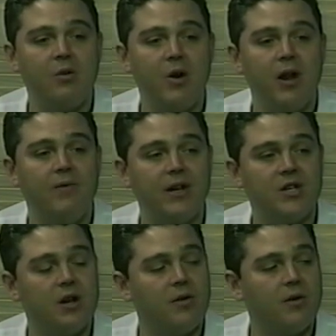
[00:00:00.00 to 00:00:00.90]
creative. That's
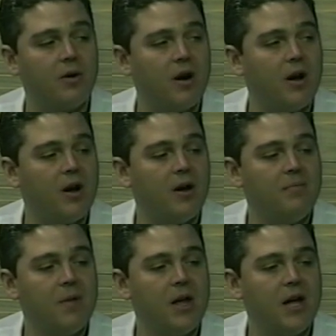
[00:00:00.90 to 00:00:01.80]
another
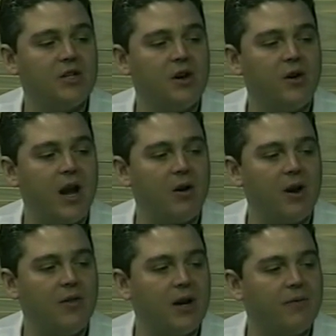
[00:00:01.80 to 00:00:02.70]

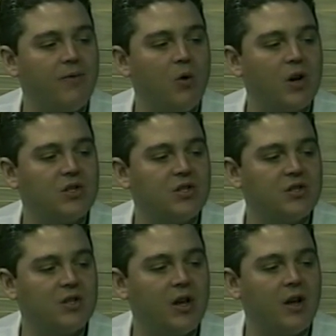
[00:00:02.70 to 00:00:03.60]
area that focuses